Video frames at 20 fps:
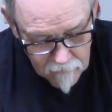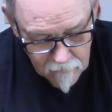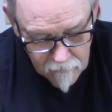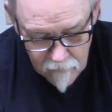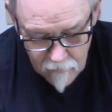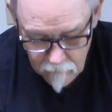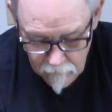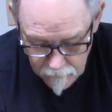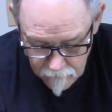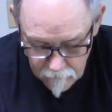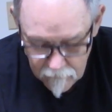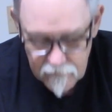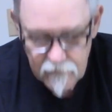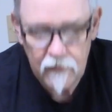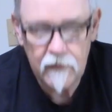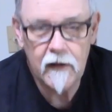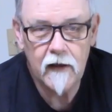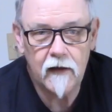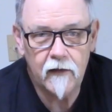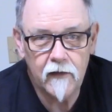and we're going to
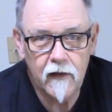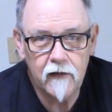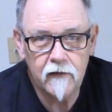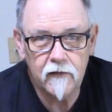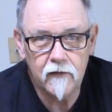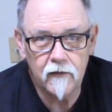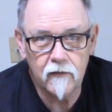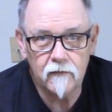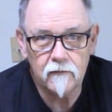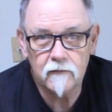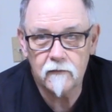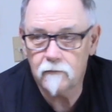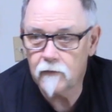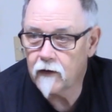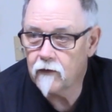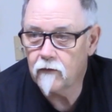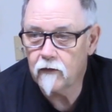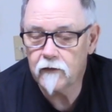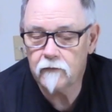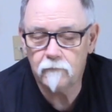see how they do.
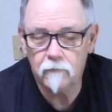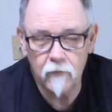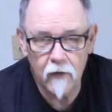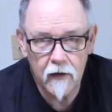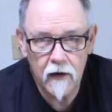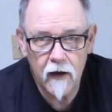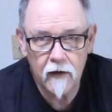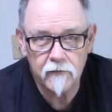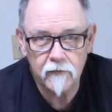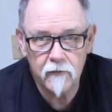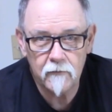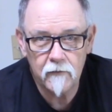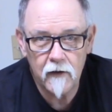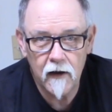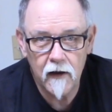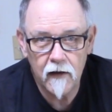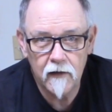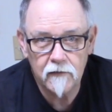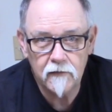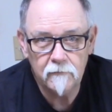We're going to run out to the
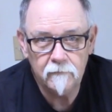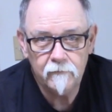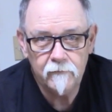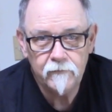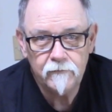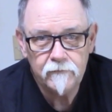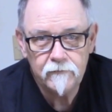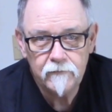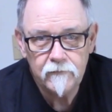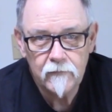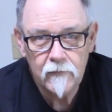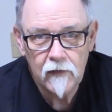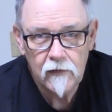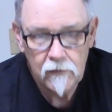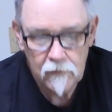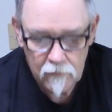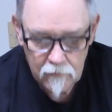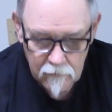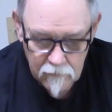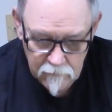range,
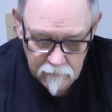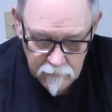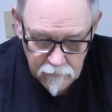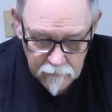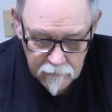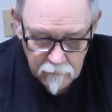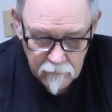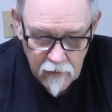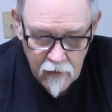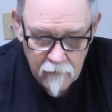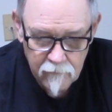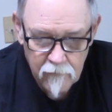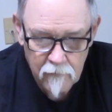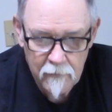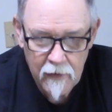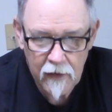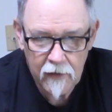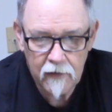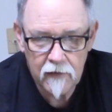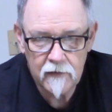put the rifle
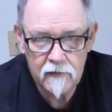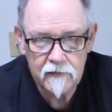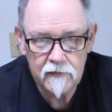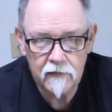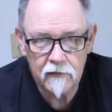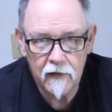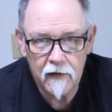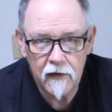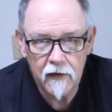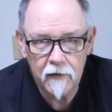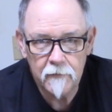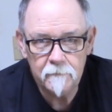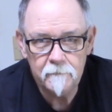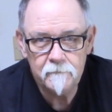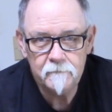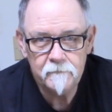back in the sled,